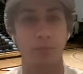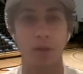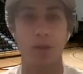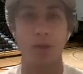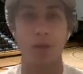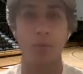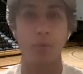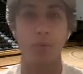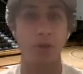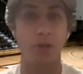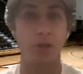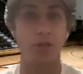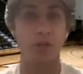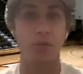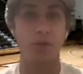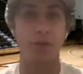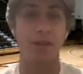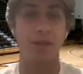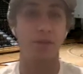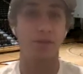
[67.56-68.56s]
When did you
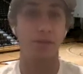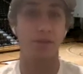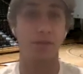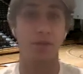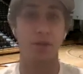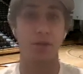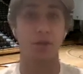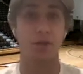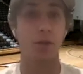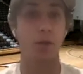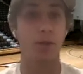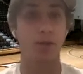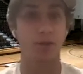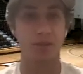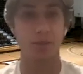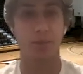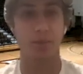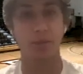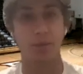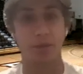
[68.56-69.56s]
realize you could start going
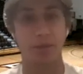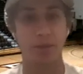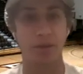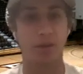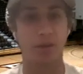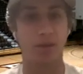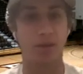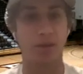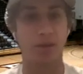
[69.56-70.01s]
somewhere with it?